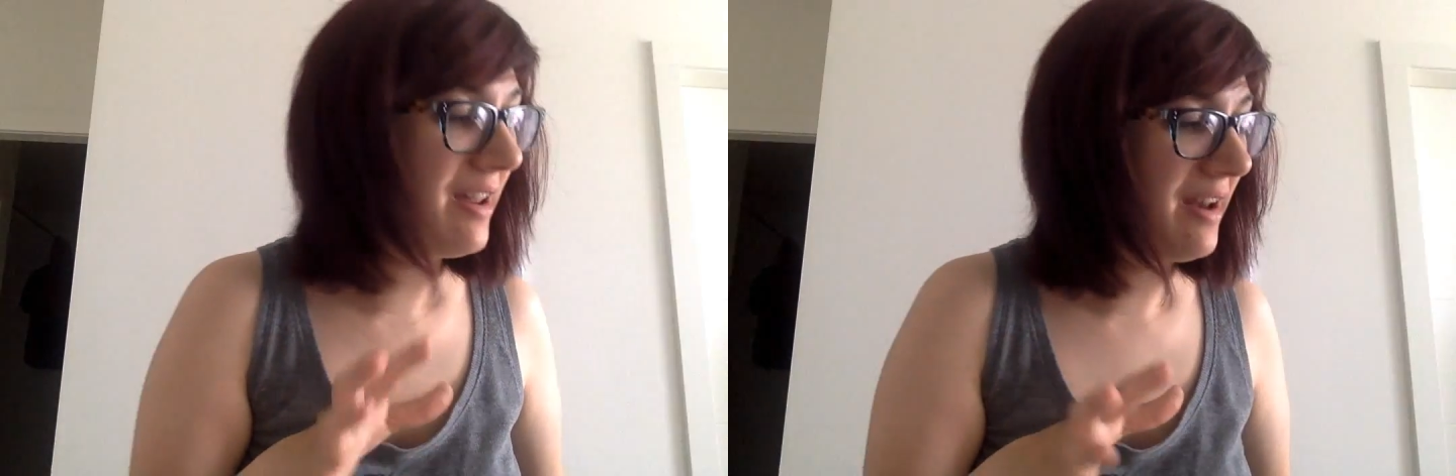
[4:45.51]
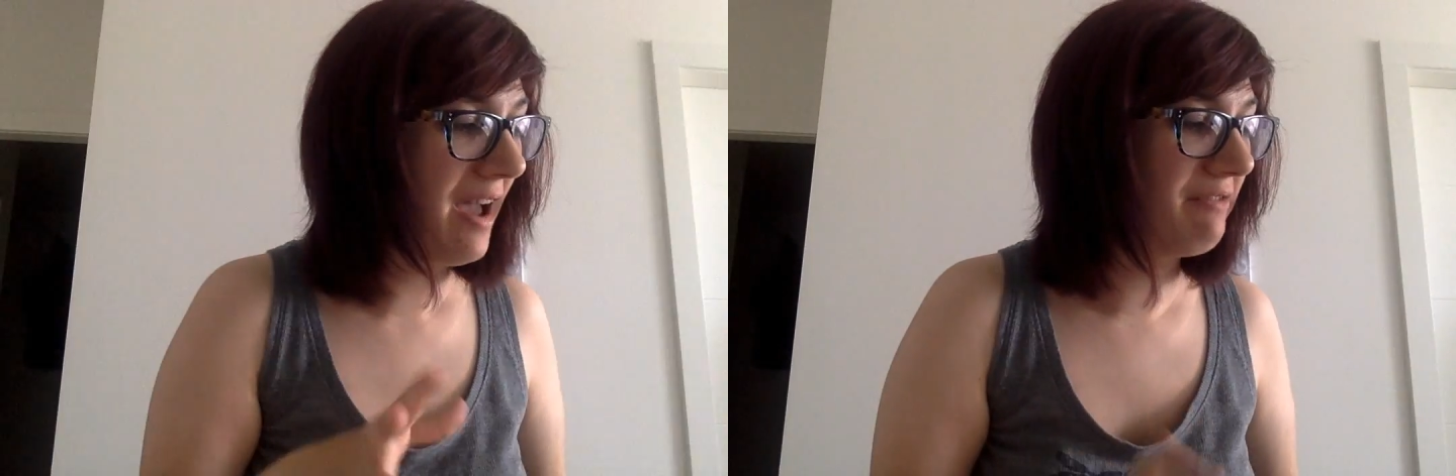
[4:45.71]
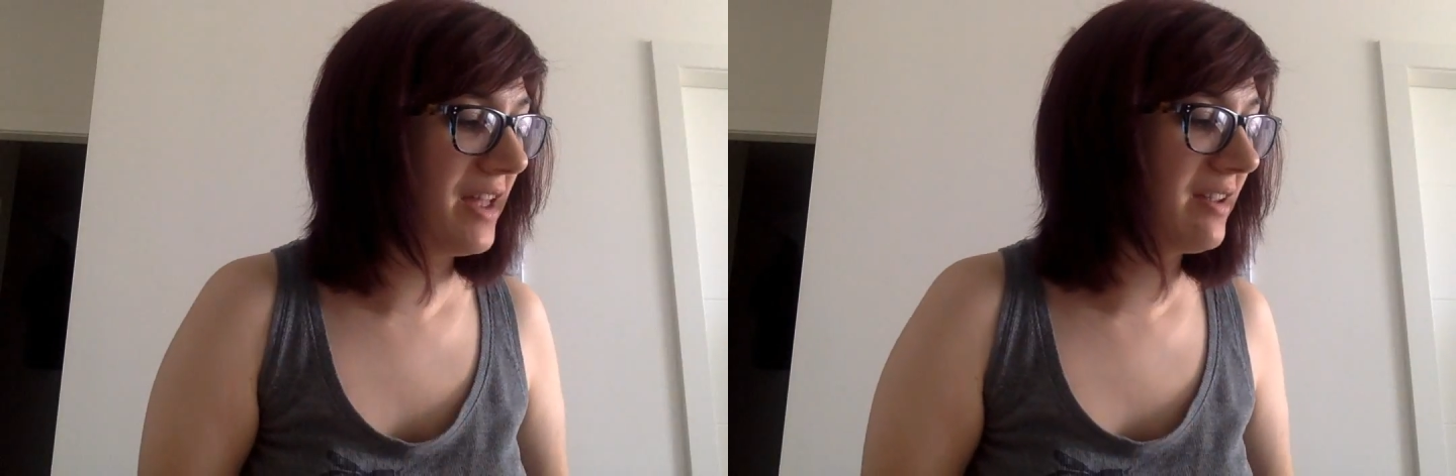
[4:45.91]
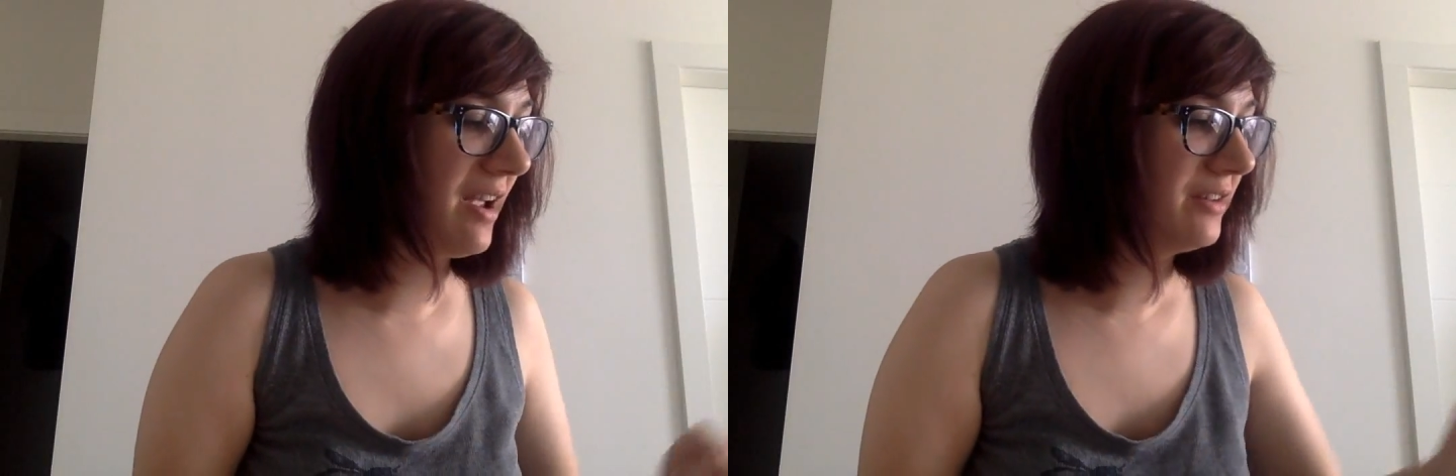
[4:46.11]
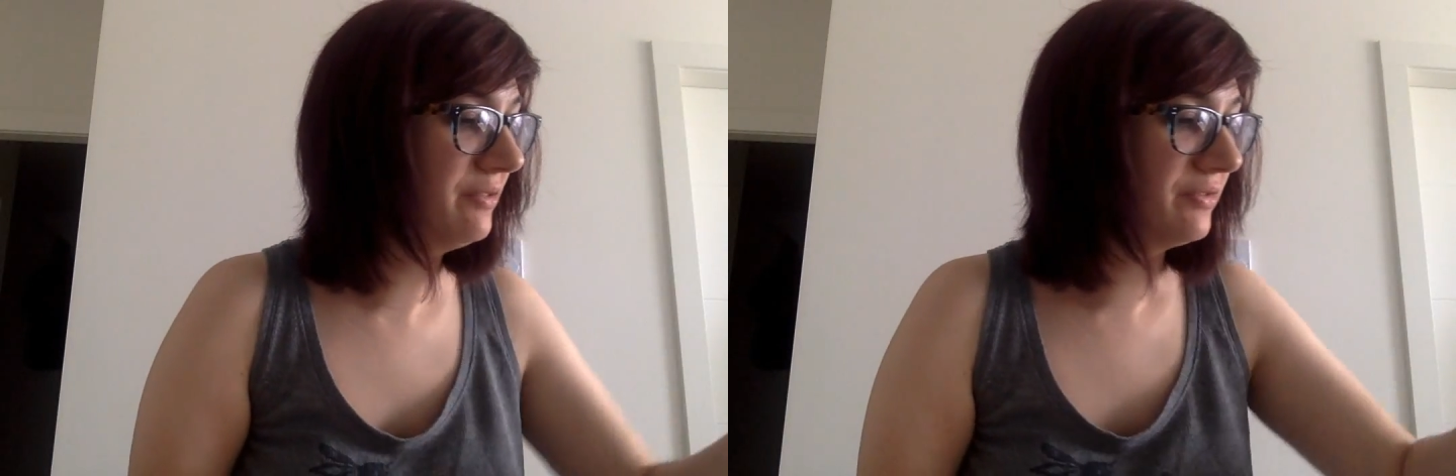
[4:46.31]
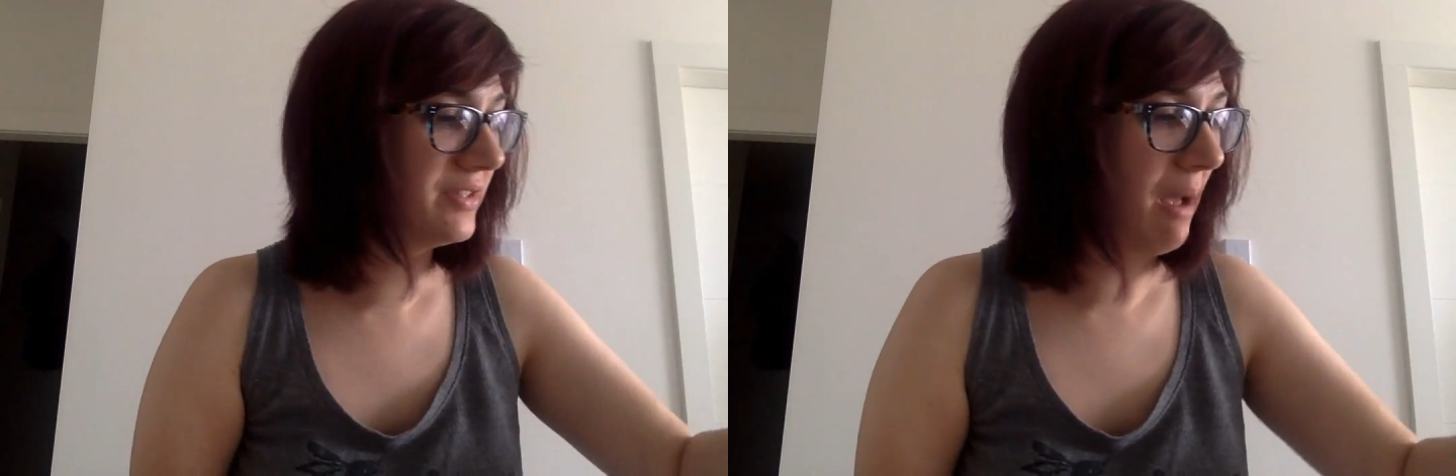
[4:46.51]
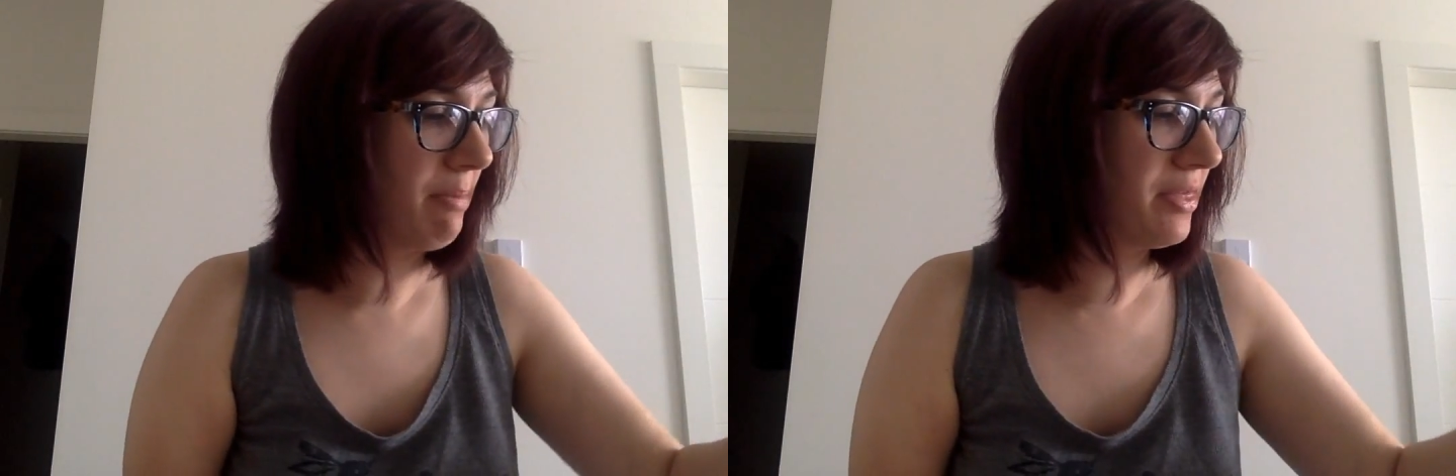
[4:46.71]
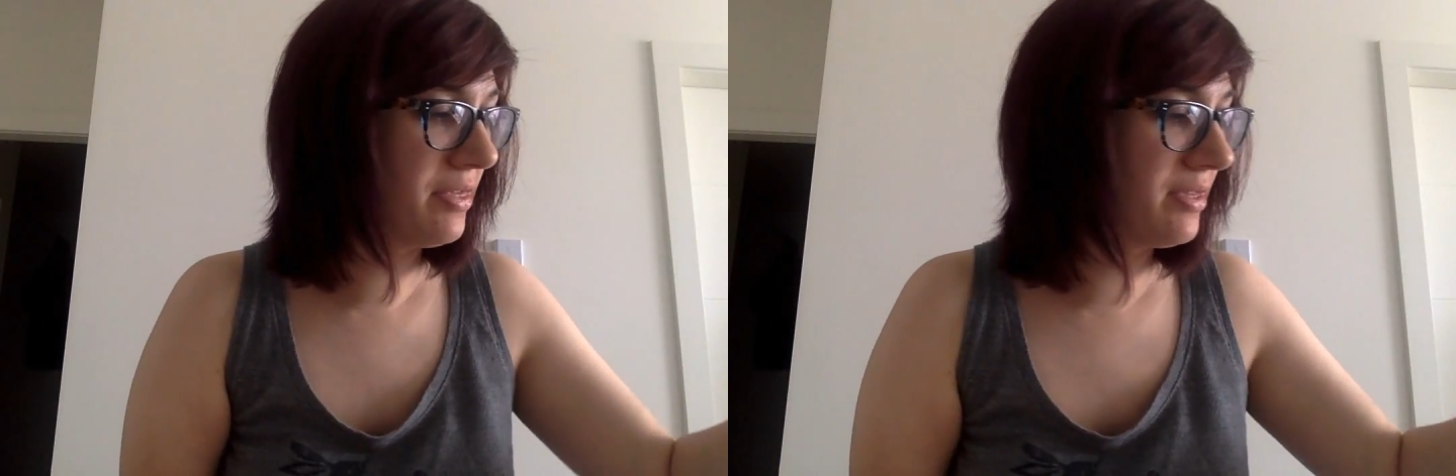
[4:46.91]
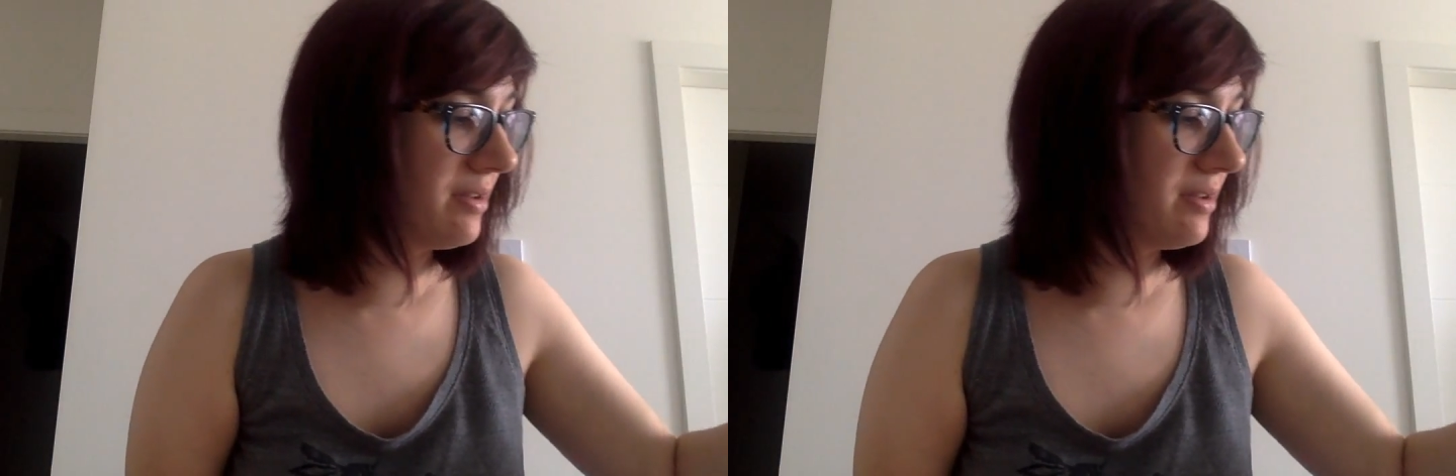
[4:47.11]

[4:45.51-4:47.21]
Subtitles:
and have that kind of depth